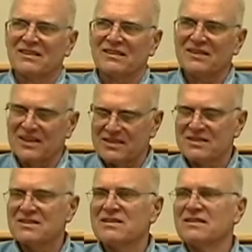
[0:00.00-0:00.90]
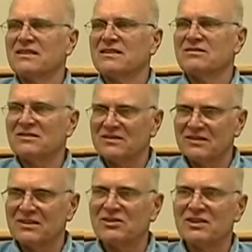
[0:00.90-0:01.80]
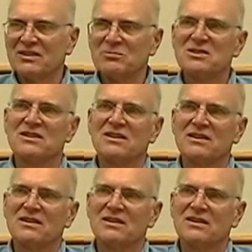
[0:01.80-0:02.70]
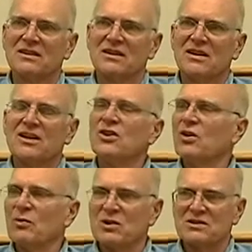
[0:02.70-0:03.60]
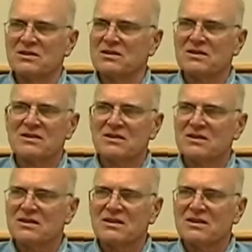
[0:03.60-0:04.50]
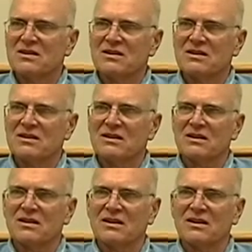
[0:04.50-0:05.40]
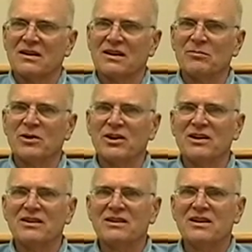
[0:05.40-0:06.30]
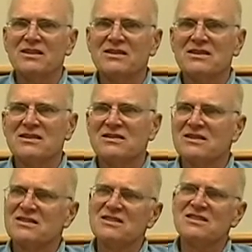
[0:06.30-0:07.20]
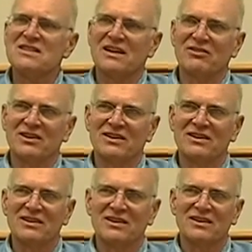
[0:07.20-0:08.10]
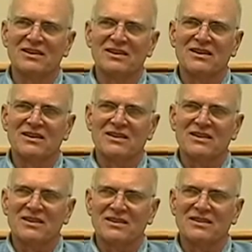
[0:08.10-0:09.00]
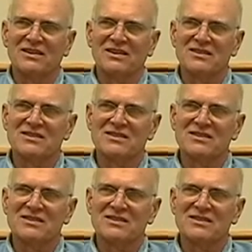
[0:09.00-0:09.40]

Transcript: Yes. Columbia but City. lived Were you City. married at that time, sir? No, I wasn't. You weren't. When did you? I got married in 1967. 1967. Yes.